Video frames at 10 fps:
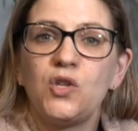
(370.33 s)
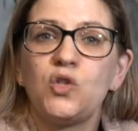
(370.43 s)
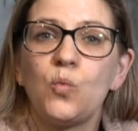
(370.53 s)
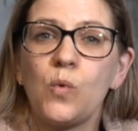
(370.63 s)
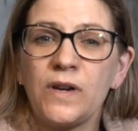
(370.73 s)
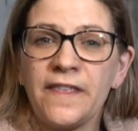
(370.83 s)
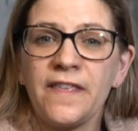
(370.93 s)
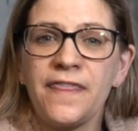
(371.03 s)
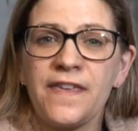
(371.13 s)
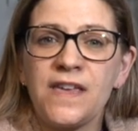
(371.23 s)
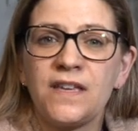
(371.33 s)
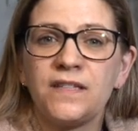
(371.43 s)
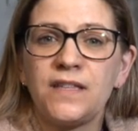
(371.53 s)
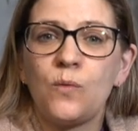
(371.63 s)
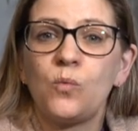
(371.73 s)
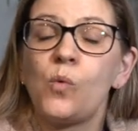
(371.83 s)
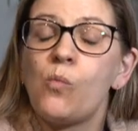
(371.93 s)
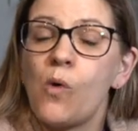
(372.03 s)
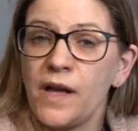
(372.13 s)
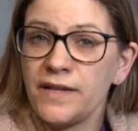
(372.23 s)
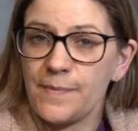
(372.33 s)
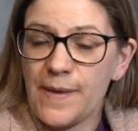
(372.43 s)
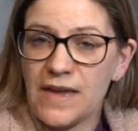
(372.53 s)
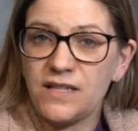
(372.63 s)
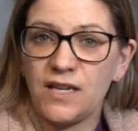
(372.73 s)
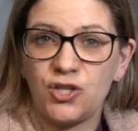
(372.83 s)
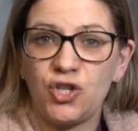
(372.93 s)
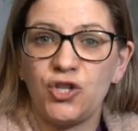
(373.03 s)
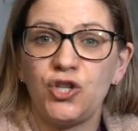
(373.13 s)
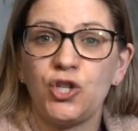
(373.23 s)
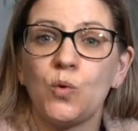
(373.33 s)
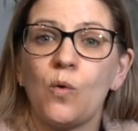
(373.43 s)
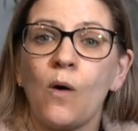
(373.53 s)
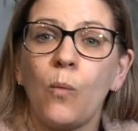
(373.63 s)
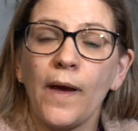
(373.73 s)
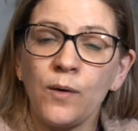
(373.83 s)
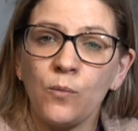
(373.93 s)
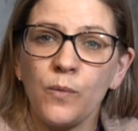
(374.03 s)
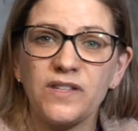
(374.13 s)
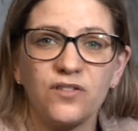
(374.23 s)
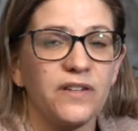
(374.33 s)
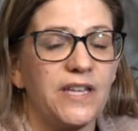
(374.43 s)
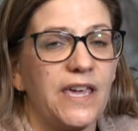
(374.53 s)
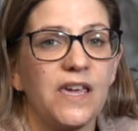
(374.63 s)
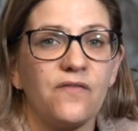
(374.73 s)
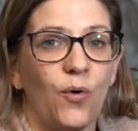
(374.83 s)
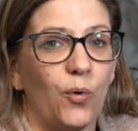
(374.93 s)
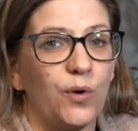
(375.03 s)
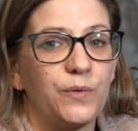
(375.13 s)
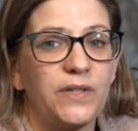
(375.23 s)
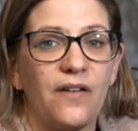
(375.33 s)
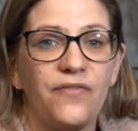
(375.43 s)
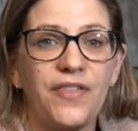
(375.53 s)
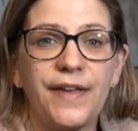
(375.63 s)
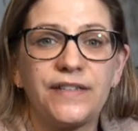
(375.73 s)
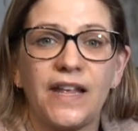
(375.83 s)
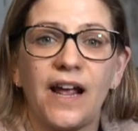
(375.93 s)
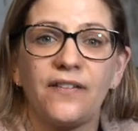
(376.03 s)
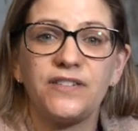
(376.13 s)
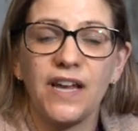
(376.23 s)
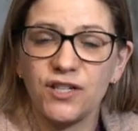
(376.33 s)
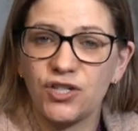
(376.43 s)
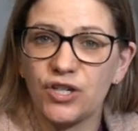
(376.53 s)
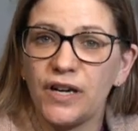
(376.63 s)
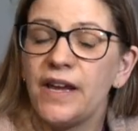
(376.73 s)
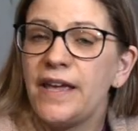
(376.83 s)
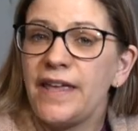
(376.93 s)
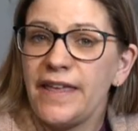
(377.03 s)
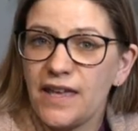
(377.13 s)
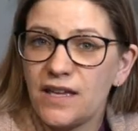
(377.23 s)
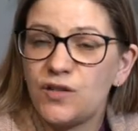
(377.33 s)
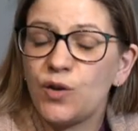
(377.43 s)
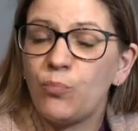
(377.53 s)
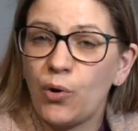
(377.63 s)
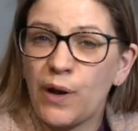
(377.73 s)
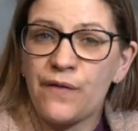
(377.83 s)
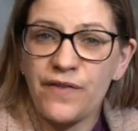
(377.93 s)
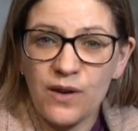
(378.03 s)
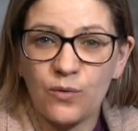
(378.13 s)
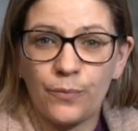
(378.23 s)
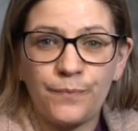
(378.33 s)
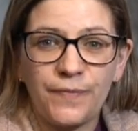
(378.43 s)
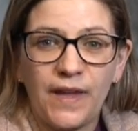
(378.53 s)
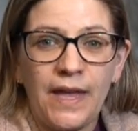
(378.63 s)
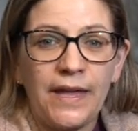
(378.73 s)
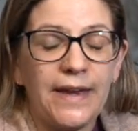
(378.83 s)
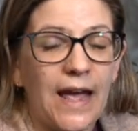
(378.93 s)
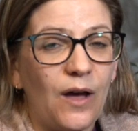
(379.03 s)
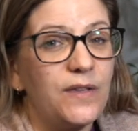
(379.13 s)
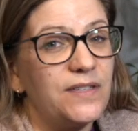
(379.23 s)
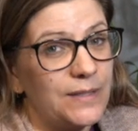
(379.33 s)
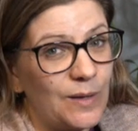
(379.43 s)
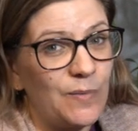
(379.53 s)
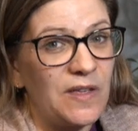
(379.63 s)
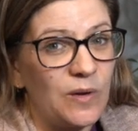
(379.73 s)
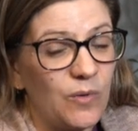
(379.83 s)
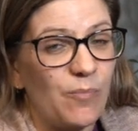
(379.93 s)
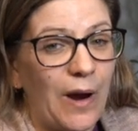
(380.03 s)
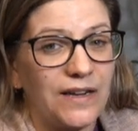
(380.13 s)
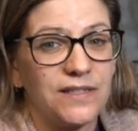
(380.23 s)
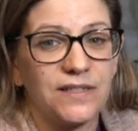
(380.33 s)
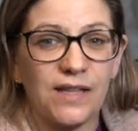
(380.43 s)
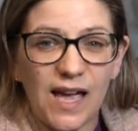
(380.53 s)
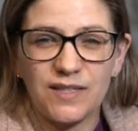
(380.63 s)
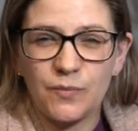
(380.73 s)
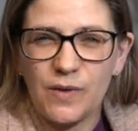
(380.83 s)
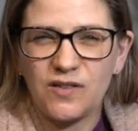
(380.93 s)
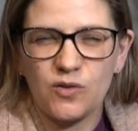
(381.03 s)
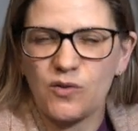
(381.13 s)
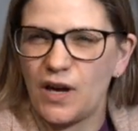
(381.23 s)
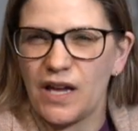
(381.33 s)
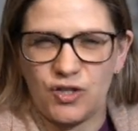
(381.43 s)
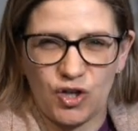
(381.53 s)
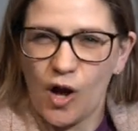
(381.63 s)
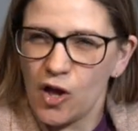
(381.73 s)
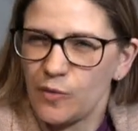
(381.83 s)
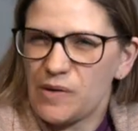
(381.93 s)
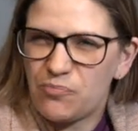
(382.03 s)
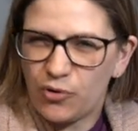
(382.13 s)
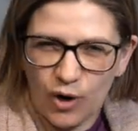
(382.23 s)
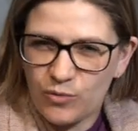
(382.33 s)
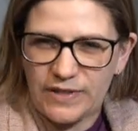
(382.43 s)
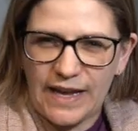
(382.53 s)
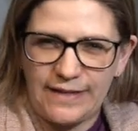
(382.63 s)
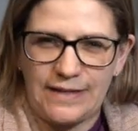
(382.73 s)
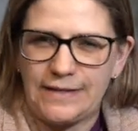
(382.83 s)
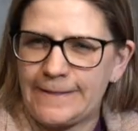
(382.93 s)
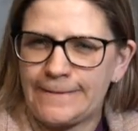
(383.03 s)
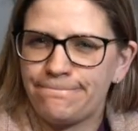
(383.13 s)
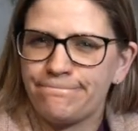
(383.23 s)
So one of the things that we'll want to pay attention to when we start taking photos of things that have texture is your point of view. Now, this is something that we practiced last week, so you guys should all be pros at this.